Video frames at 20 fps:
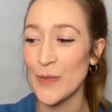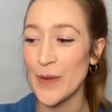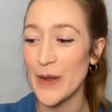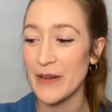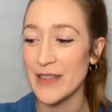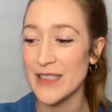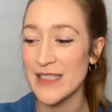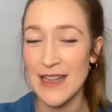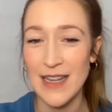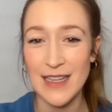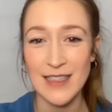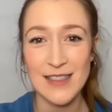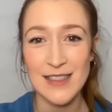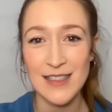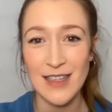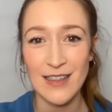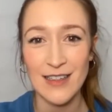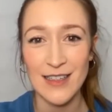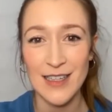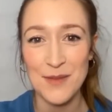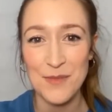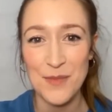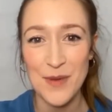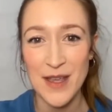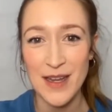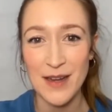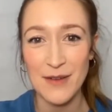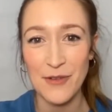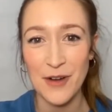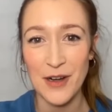periods, and then suddenly
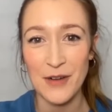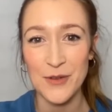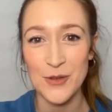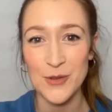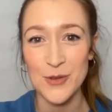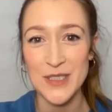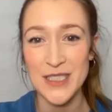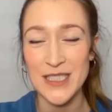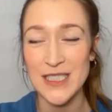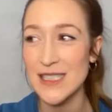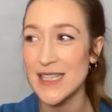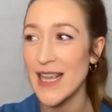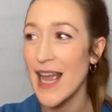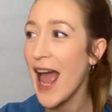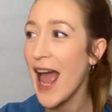being in front of an audience,